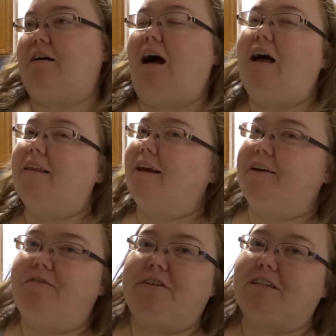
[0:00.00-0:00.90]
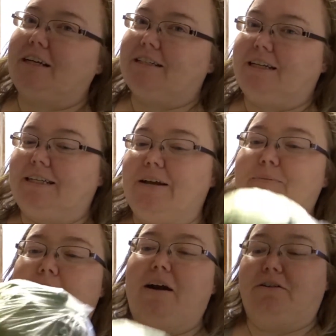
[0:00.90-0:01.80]
golly, it feels like it's like ten
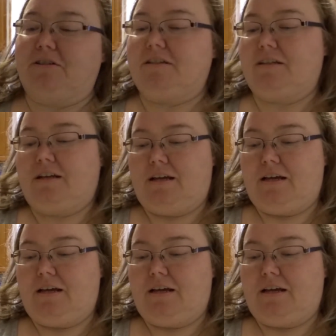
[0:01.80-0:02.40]
pounds.